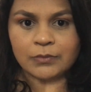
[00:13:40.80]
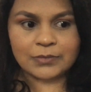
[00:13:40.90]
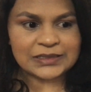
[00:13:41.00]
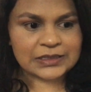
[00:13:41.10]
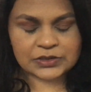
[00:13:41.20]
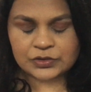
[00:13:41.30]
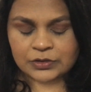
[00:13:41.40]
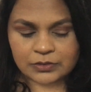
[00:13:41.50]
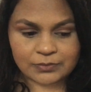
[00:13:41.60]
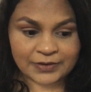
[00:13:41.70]
My
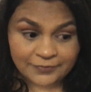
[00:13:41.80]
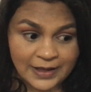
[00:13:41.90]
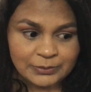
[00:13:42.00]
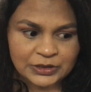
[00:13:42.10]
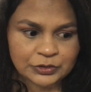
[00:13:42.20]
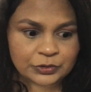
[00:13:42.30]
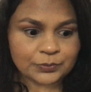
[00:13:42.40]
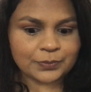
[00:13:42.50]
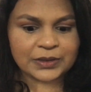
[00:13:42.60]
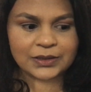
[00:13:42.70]
sister, my family knew,
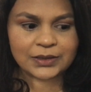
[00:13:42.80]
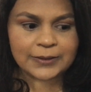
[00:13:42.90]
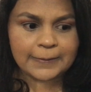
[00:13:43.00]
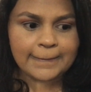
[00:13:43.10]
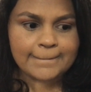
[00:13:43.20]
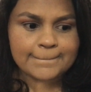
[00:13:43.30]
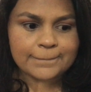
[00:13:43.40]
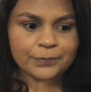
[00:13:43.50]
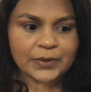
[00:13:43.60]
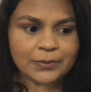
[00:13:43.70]
but
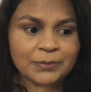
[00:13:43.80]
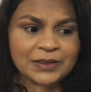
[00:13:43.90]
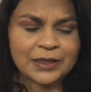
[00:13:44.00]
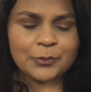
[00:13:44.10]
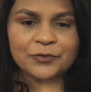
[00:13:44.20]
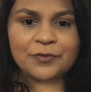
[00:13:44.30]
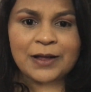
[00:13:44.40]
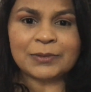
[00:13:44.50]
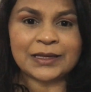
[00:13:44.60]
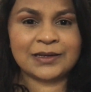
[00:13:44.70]
they were
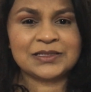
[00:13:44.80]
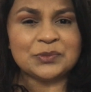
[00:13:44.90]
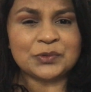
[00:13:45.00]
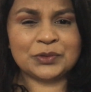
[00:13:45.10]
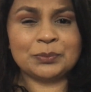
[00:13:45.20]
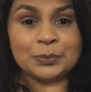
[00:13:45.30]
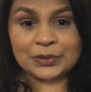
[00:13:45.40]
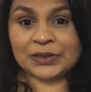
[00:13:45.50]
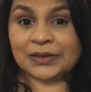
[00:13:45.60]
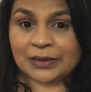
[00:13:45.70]
family, and I didn't want to
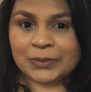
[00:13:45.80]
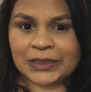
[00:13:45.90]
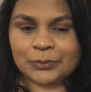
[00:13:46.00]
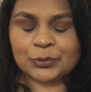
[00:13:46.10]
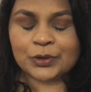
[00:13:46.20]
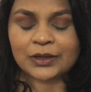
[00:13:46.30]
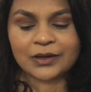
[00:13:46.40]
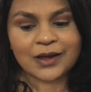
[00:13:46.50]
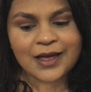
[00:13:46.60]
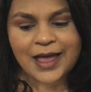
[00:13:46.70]
burden them anymore.
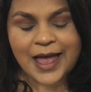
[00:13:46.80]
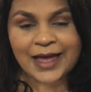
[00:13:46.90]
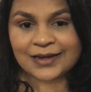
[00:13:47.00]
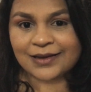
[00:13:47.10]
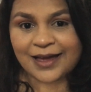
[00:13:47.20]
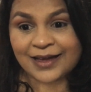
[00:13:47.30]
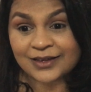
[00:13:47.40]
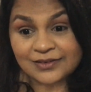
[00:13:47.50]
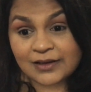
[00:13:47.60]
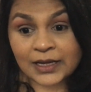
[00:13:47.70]
And I
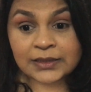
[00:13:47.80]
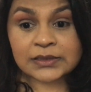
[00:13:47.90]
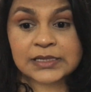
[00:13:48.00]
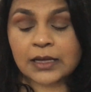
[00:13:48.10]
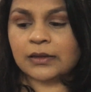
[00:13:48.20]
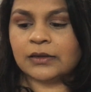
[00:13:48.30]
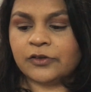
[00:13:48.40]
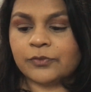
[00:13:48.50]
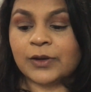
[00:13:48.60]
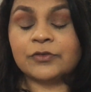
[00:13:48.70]
didn't tell any
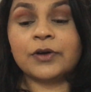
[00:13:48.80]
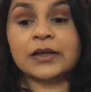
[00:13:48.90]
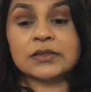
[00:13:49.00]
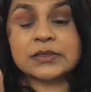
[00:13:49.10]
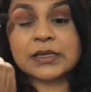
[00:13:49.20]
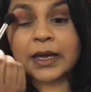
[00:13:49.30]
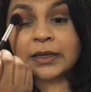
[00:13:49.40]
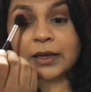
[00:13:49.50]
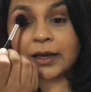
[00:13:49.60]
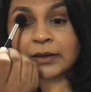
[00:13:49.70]
of my friends.
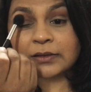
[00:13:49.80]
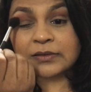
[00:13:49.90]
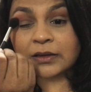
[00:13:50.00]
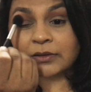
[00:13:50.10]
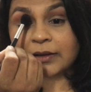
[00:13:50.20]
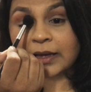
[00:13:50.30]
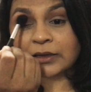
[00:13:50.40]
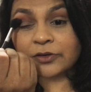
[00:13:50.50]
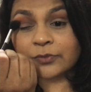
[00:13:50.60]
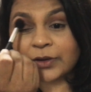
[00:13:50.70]
I didn't tell
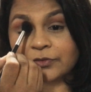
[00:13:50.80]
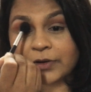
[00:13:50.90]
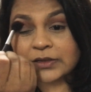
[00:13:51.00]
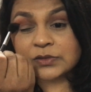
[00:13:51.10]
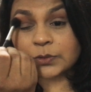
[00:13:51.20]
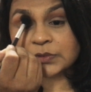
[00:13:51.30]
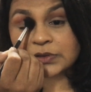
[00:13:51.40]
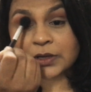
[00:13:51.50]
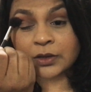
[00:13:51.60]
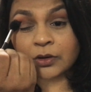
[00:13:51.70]
any of my friends what was
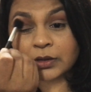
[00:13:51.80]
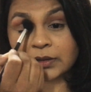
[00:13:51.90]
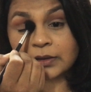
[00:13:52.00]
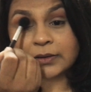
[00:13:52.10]
going on.